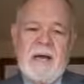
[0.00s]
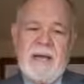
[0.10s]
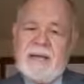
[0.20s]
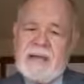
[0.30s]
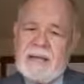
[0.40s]

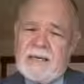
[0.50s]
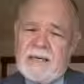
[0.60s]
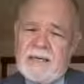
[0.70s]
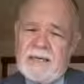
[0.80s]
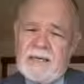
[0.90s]
And yet,
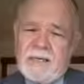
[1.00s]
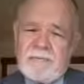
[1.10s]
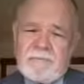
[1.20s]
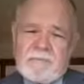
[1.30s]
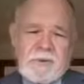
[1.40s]

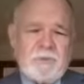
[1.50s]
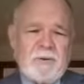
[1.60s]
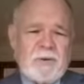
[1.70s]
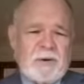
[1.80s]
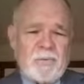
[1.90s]

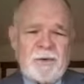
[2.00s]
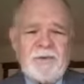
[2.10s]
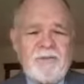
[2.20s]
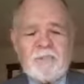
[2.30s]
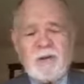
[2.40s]
people there
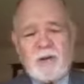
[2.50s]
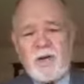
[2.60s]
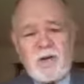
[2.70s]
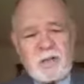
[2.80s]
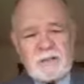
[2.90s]
wouldn't have been
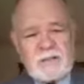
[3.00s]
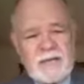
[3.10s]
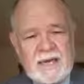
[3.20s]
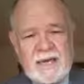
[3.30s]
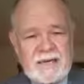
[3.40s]
called
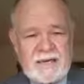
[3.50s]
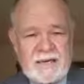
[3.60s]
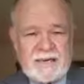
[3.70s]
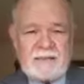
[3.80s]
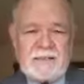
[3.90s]

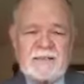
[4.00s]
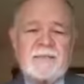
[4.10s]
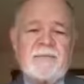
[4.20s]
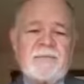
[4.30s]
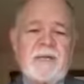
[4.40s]

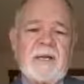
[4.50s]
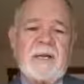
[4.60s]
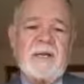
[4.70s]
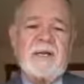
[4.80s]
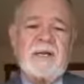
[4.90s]
Canaanites,
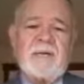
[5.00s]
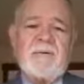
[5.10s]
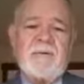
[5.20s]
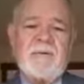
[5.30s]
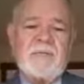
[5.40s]
really,
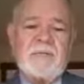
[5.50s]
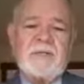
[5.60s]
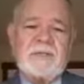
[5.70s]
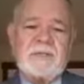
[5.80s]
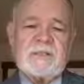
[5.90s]
in
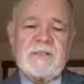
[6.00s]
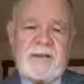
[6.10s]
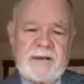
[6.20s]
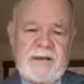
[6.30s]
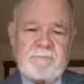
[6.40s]
Jesus'
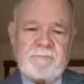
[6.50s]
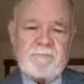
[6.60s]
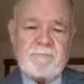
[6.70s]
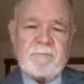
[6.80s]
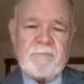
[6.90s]
day.
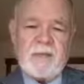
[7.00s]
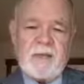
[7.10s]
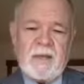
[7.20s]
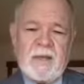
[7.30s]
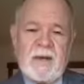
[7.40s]

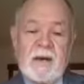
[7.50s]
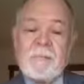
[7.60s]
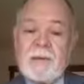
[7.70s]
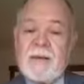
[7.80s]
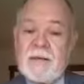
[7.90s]

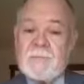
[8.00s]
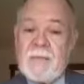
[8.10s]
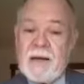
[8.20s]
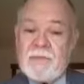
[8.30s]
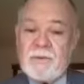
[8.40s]
But I think
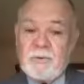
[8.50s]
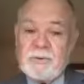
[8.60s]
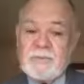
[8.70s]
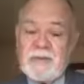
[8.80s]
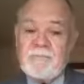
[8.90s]
Matthew
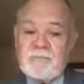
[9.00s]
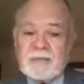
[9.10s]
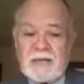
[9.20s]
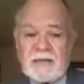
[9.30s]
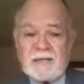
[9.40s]
is
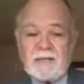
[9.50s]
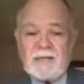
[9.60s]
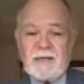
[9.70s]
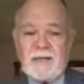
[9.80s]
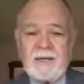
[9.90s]

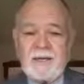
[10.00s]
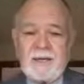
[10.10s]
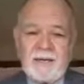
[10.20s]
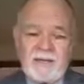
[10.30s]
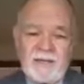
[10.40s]
emphasizing
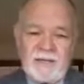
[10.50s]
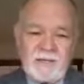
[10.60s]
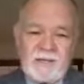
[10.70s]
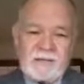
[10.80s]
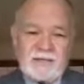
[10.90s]
that